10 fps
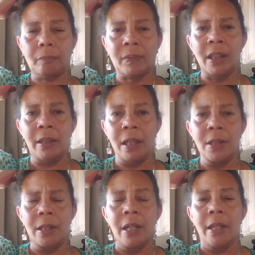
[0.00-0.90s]

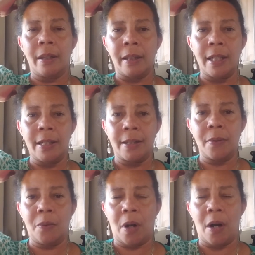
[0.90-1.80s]
These
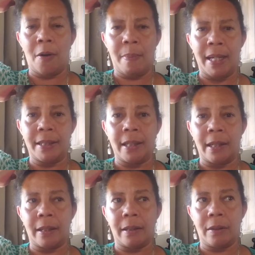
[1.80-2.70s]
are
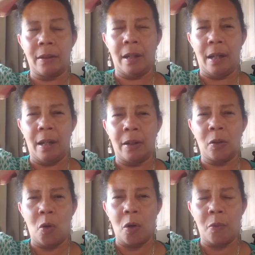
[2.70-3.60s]
basic
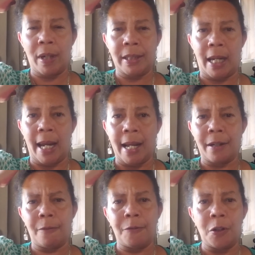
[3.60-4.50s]
core ones. I
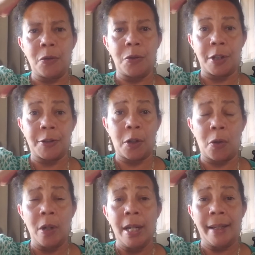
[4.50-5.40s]
added a few just
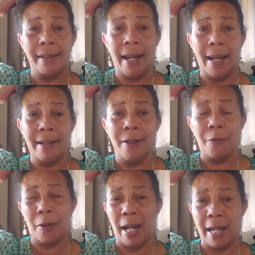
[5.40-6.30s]
so that
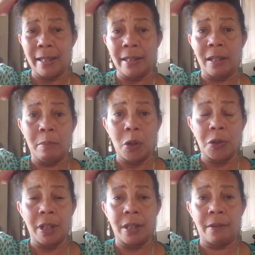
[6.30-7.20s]
for heightened
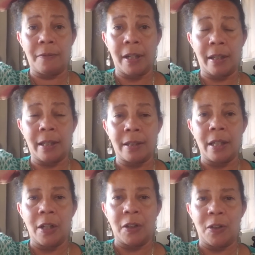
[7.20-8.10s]
emotions and feelings,
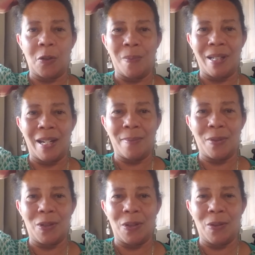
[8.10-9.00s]
you'll be able
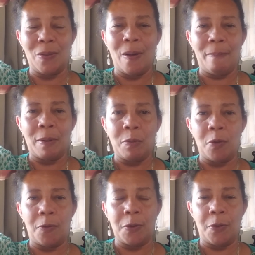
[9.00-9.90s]
to
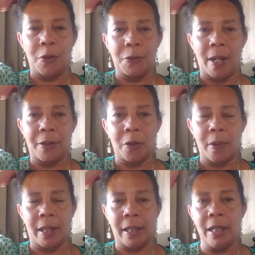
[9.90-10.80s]
move through those rather
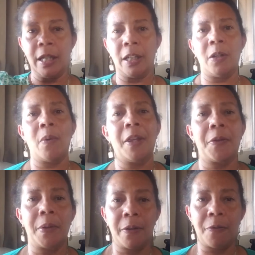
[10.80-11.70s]
quickly. You want
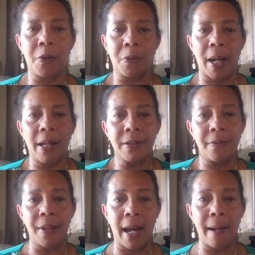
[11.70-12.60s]
3 or 4 rounds
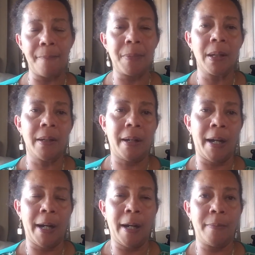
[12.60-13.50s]
of that.
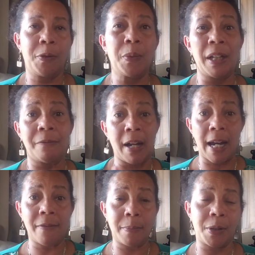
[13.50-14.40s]
3 to
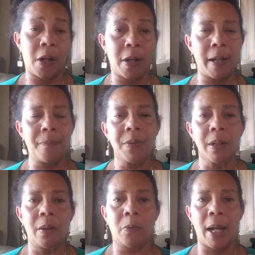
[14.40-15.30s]
5,
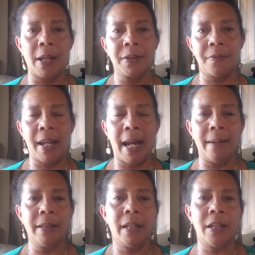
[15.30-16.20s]
rounds of
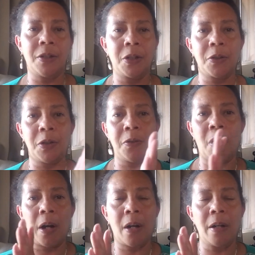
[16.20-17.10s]
that until you
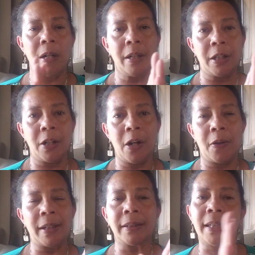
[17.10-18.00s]
are,
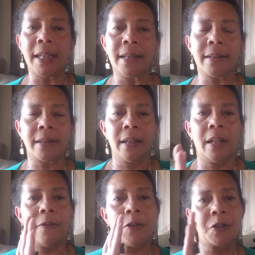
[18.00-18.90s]
at least,
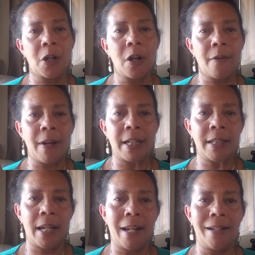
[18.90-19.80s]
if you start off at a
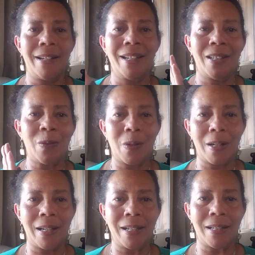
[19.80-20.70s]
10, you want
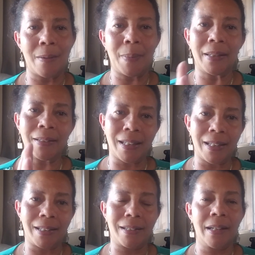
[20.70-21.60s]
to end up at
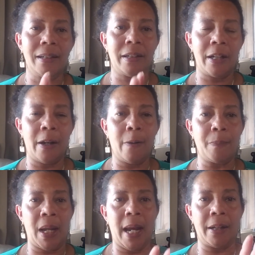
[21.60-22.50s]
least,
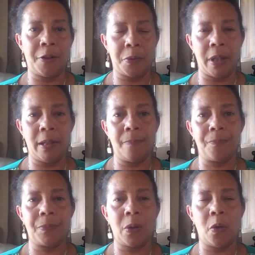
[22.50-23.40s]
at a 3
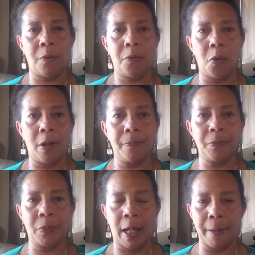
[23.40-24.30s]
or 4.
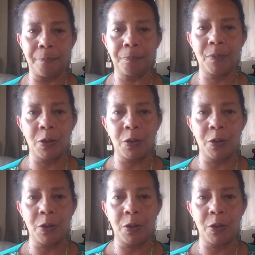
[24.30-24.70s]
Okay.